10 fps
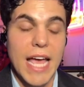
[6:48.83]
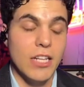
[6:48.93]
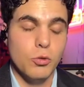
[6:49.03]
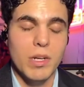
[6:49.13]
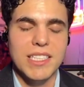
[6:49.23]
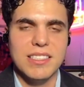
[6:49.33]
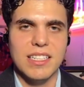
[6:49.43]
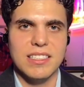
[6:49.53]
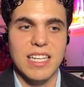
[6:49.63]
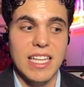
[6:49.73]
In
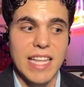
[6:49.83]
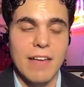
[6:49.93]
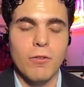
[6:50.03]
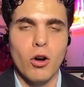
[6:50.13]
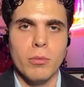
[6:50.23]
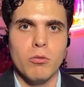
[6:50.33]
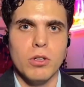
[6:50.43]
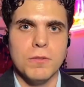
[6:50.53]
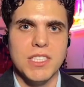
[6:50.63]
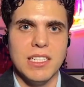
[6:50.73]
2016, that farmer
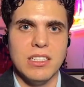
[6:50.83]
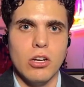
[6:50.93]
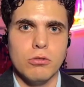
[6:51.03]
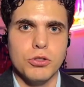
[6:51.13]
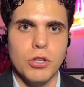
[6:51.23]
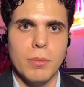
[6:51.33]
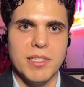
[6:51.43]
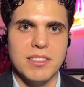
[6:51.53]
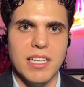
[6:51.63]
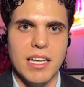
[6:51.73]
would have seen Donald Trump
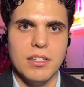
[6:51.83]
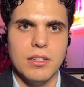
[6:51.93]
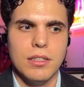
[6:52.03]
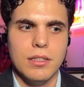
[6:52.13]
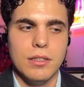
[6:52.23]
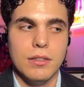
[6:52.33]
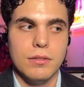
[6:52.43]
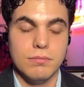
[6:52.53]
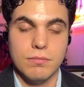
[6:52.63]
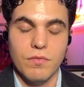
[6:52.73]
and said,
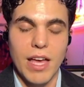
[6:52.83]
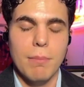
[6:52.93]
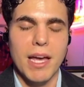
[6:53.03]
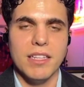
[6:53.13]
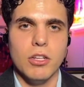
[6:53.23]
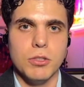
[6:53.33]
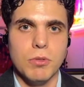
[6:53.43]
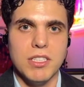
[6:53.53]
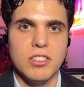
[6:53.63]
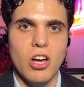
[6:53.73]
that man knows
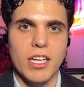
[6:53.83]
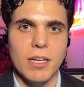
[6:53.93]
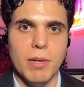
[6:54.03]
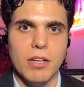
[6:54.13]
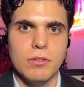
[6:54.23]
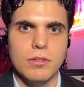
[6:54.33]
what he's talking about.